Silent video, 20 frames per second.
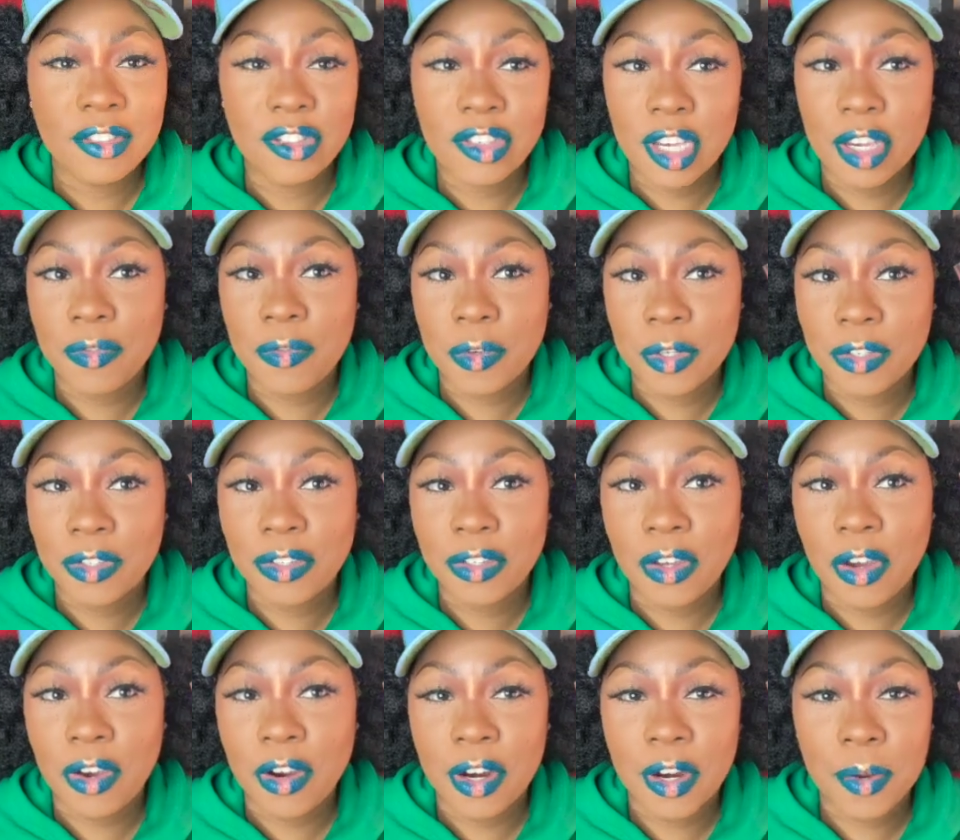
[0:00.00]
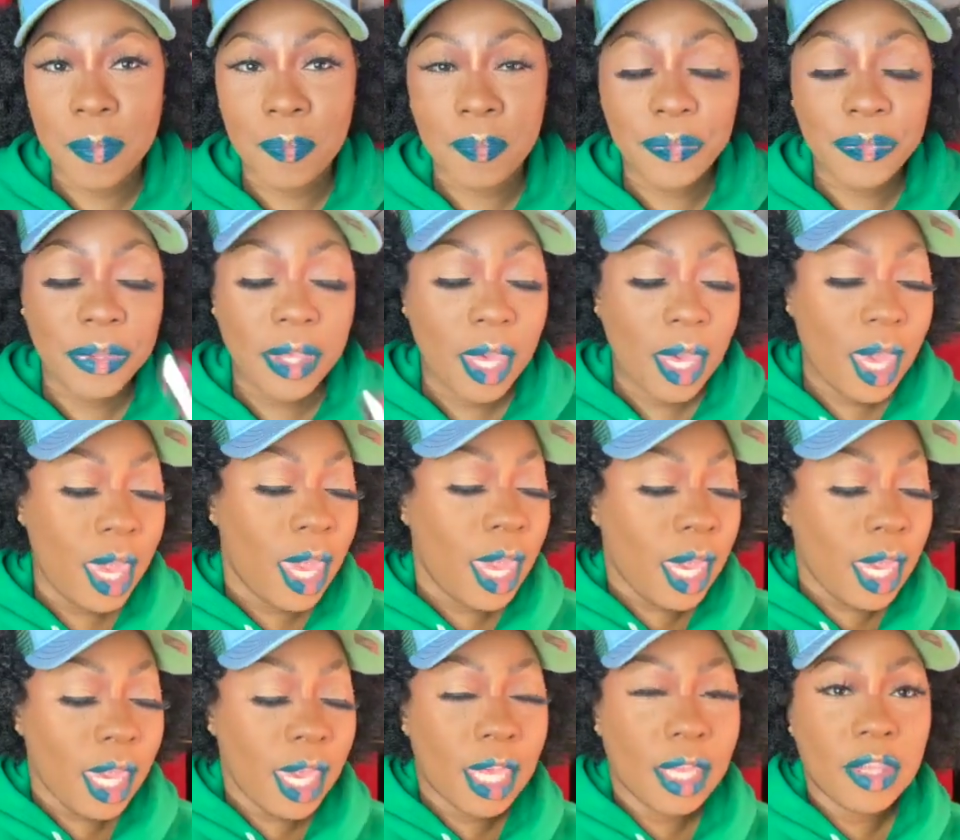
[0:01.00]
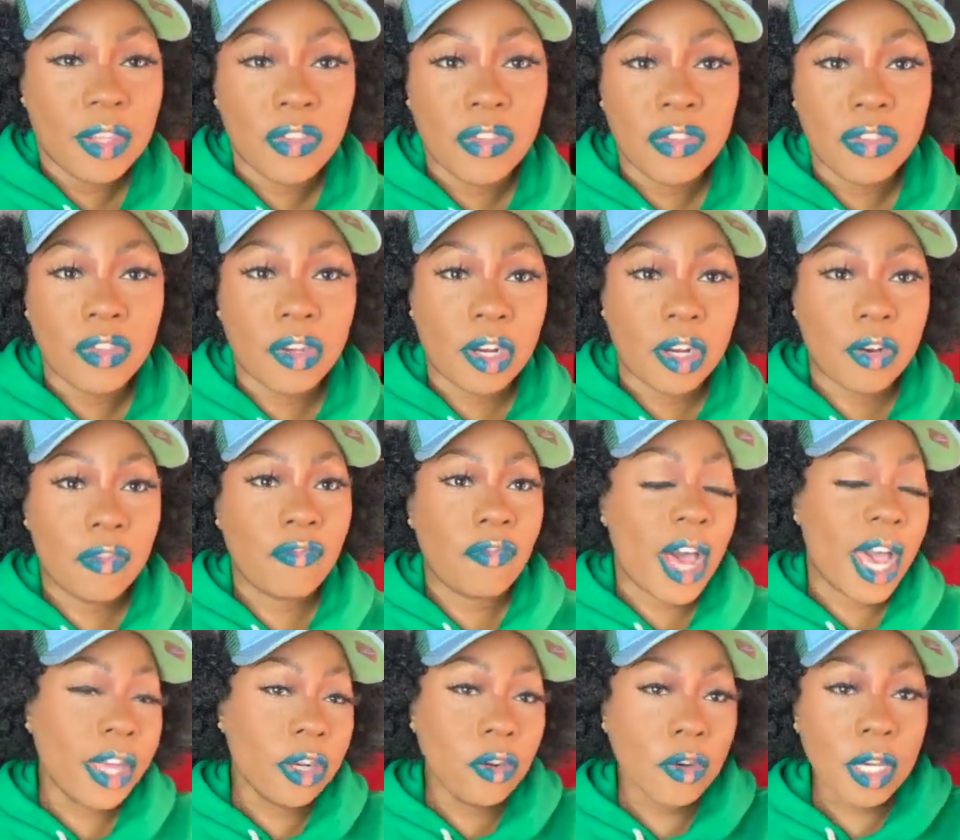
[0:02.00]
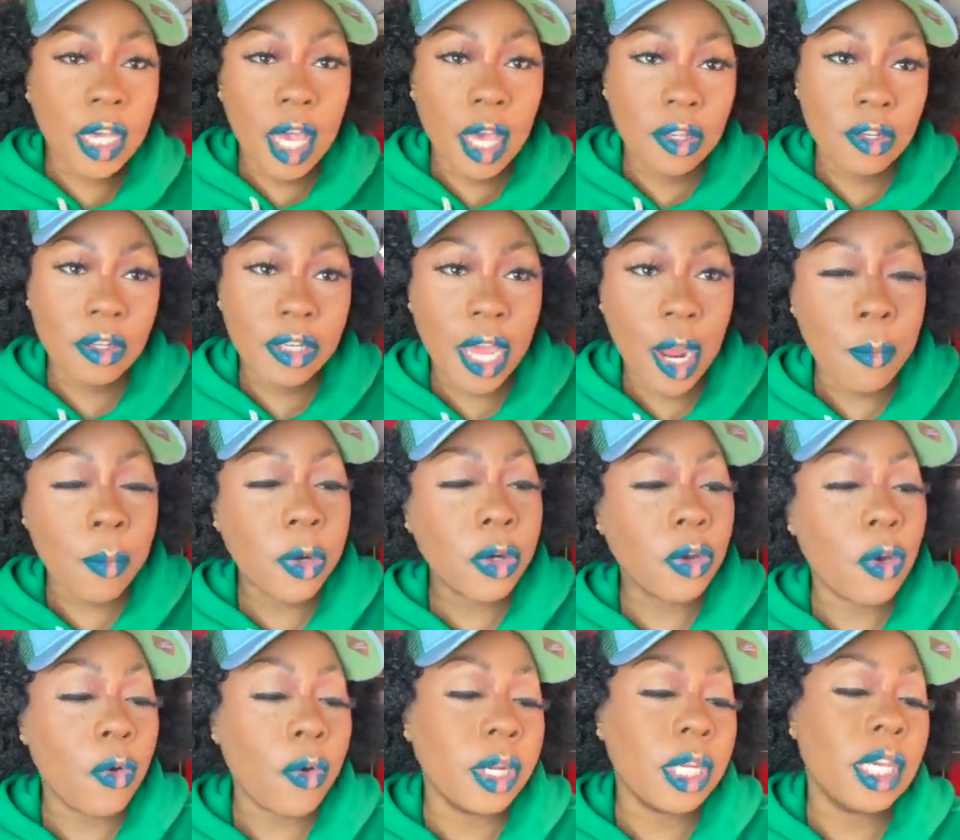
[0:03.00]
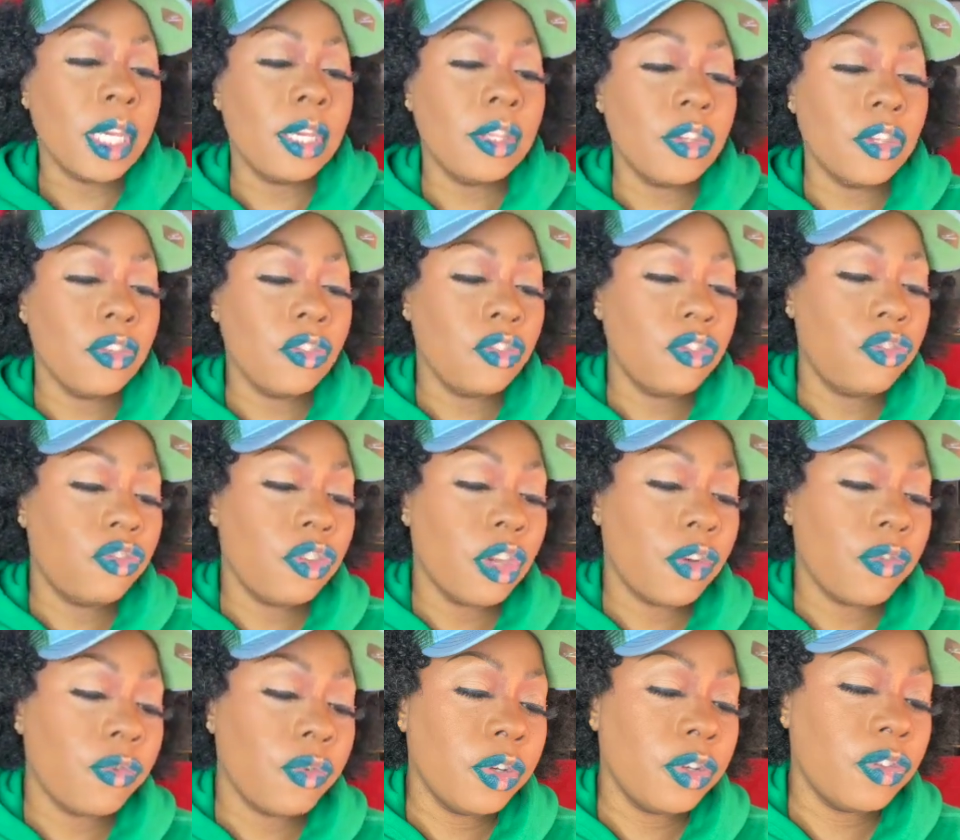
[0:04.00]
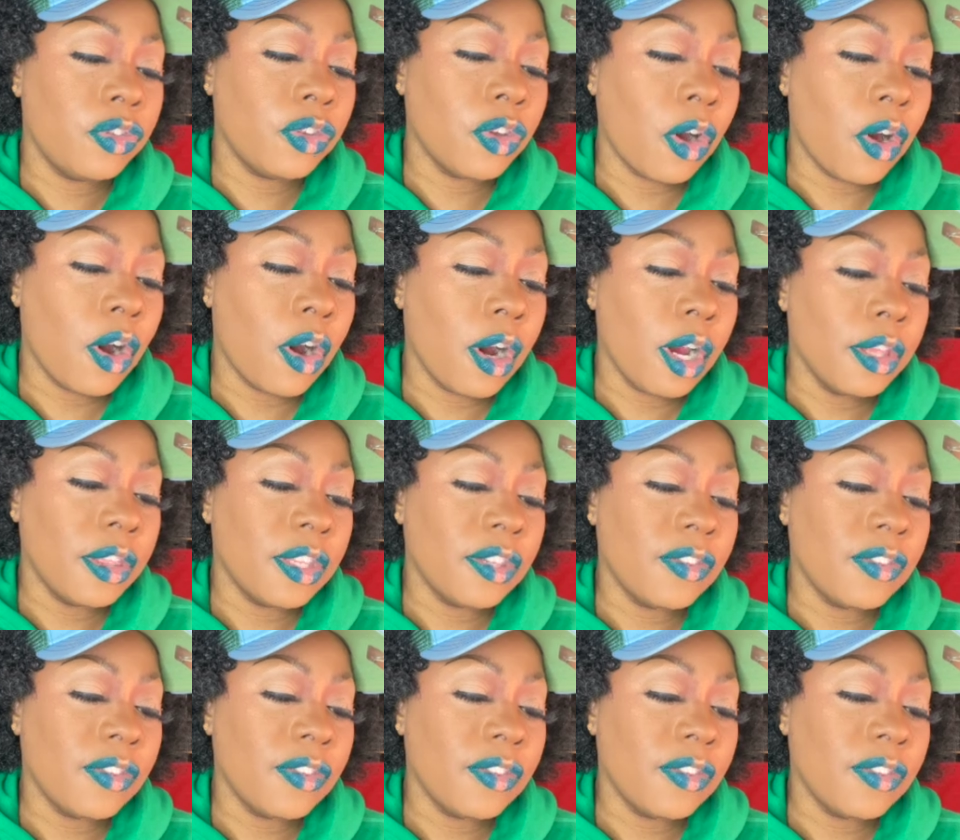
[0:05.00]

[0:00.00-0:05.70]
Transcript: Jeffree Starr. And this is our final color that we're going in. This is Jeffree Starr.